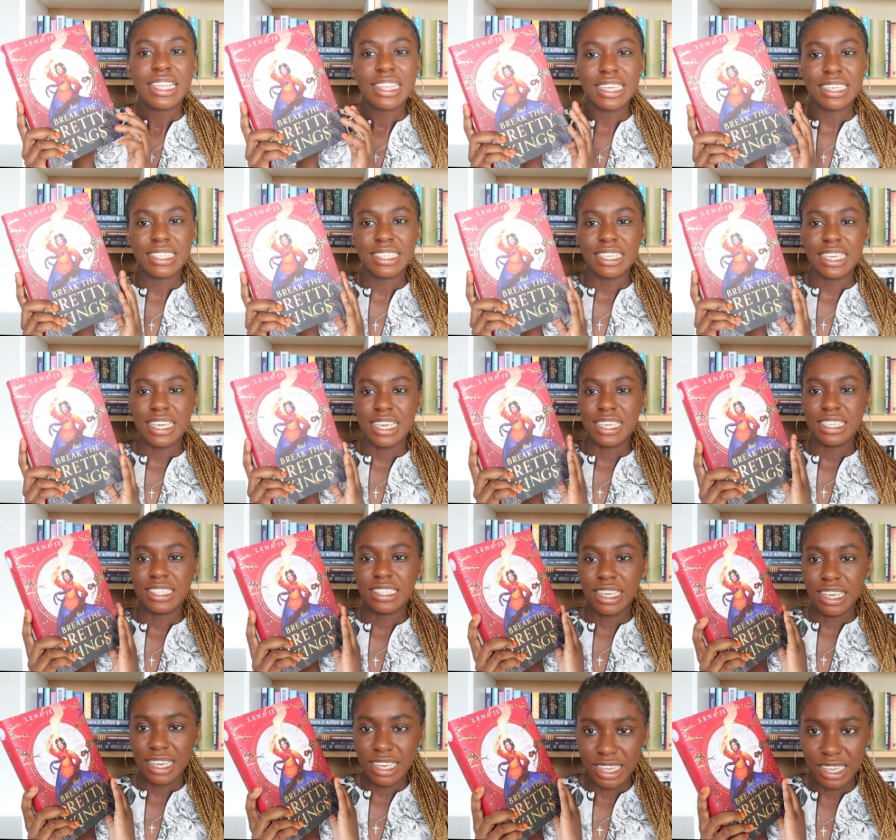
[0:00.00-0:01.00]
This
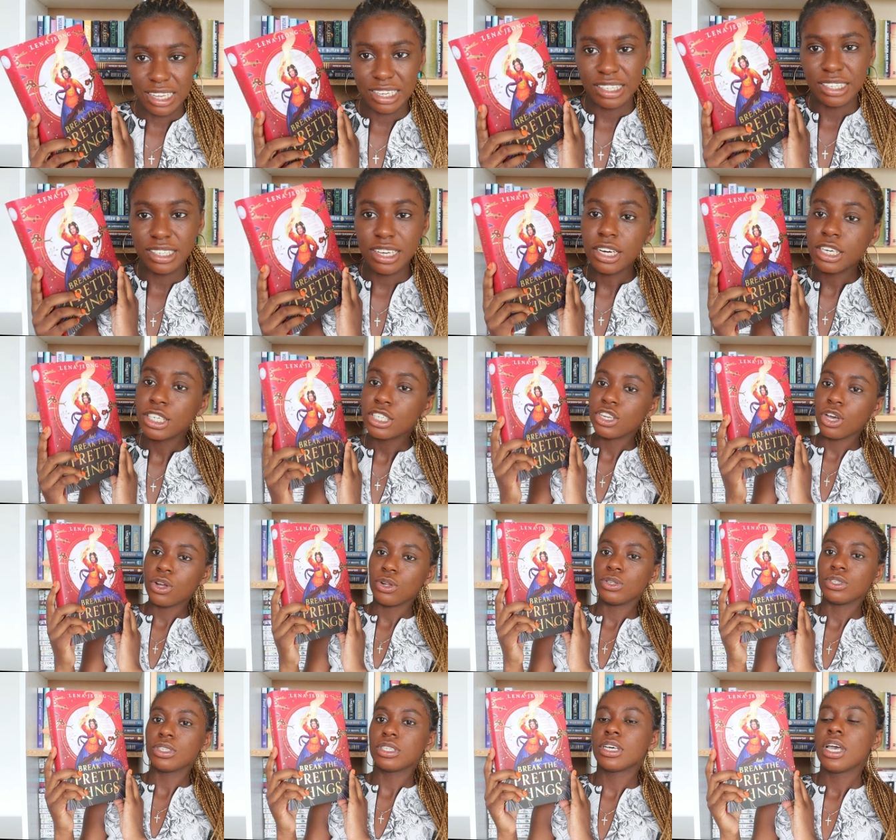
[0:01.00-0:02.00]
is a young
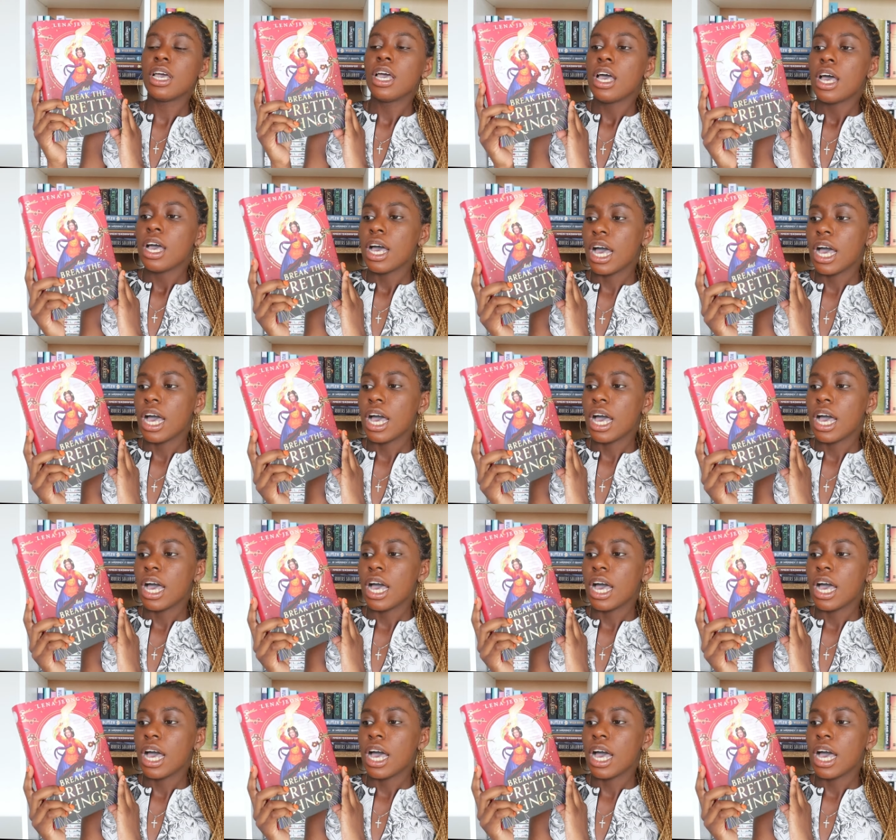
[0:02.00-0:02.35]
adult